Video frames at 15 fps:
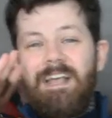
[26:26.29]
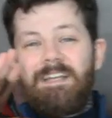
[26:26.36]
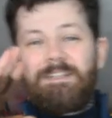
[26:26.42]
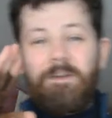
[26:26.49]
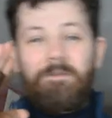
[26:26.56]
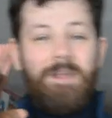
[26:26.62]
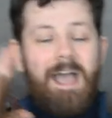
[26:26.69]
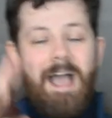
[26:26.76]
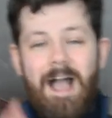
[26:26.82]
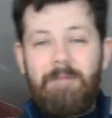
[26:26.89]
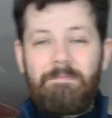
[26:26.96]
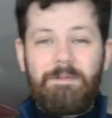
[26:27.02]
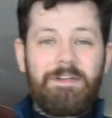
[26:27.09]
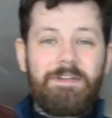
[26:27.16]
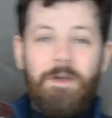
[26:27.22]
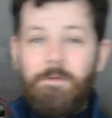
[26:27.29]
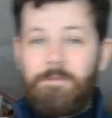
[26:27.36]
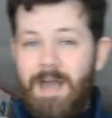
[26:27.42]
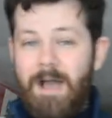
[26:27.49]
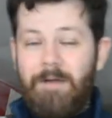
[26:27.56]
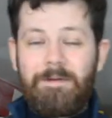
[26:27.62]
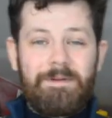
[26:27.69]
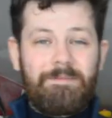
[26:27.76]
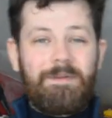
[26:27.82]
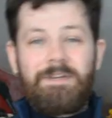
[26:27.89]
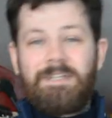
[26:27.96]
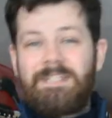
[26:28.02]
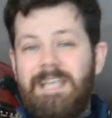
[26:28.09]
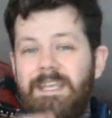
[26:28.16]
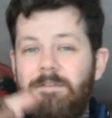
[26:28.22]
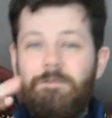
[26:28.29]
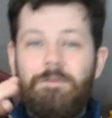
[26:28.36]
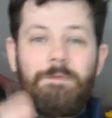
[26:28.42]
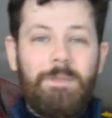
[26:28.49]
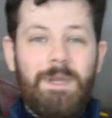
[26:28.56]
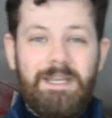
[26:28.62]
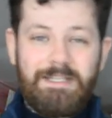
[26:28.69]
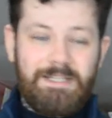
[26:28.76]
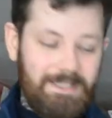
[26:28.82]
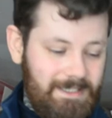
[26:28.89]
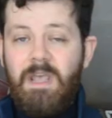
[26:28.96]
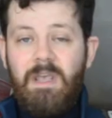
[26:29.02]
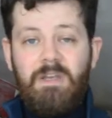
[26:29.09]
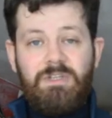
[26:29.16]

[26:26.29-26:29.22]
So yeah, I'm going to go now and I'm going to take a few pictures.